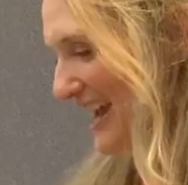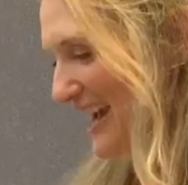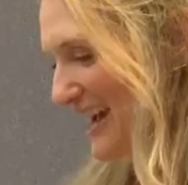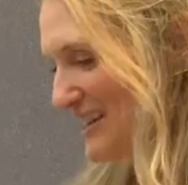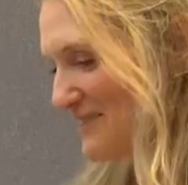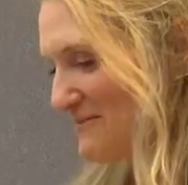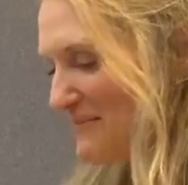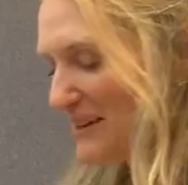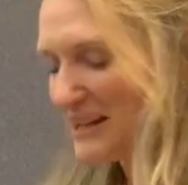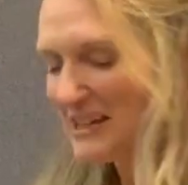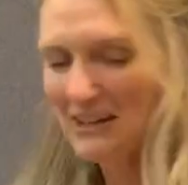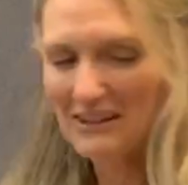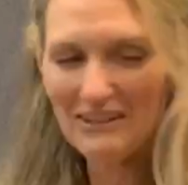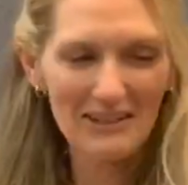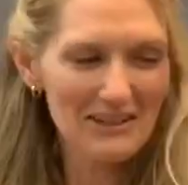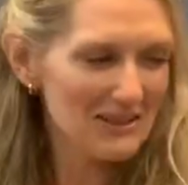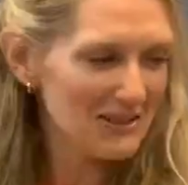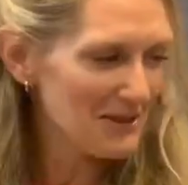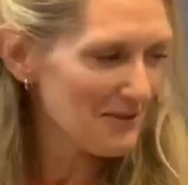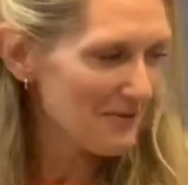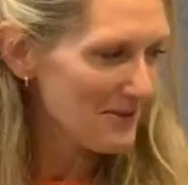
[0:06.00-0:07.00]
and my
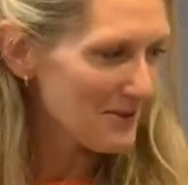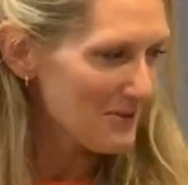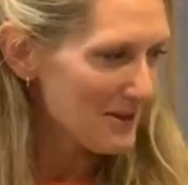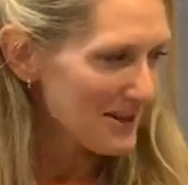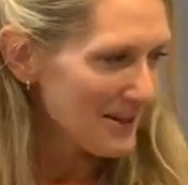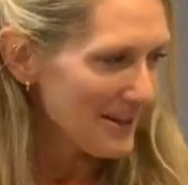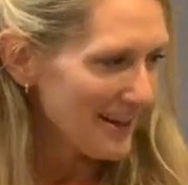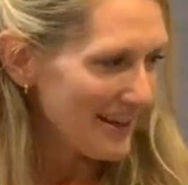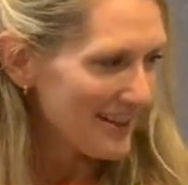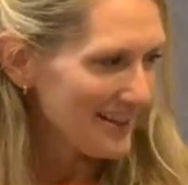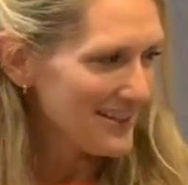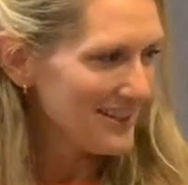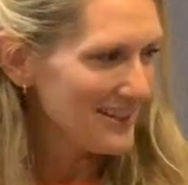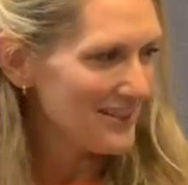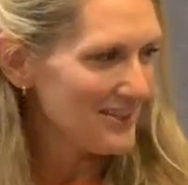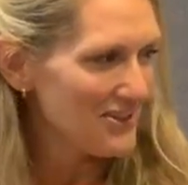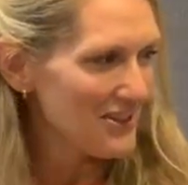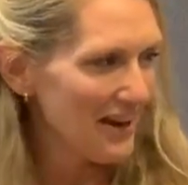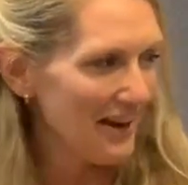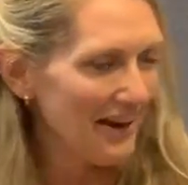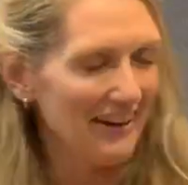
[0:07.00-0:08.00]
youngest of three kids,
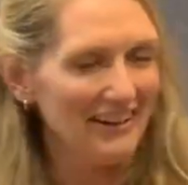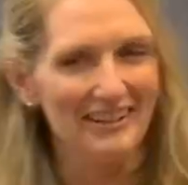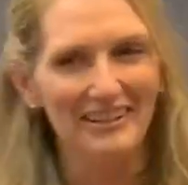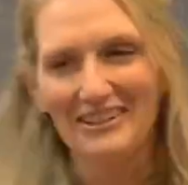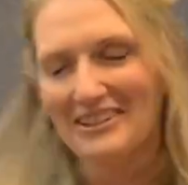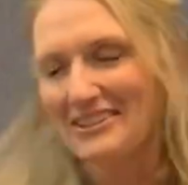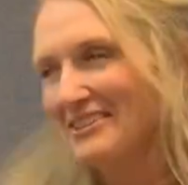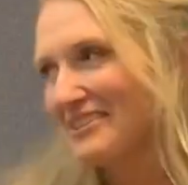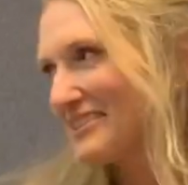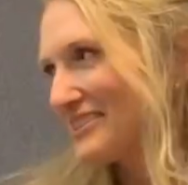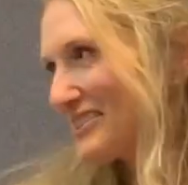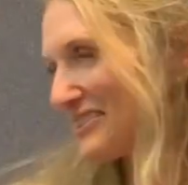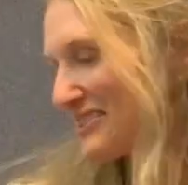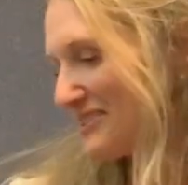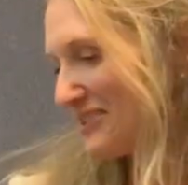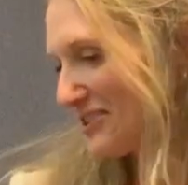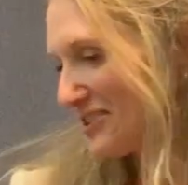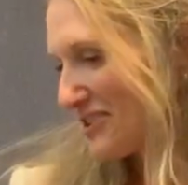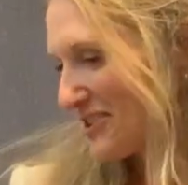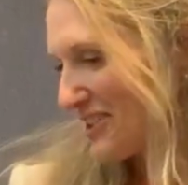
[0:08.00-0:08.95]
Jack, who's a little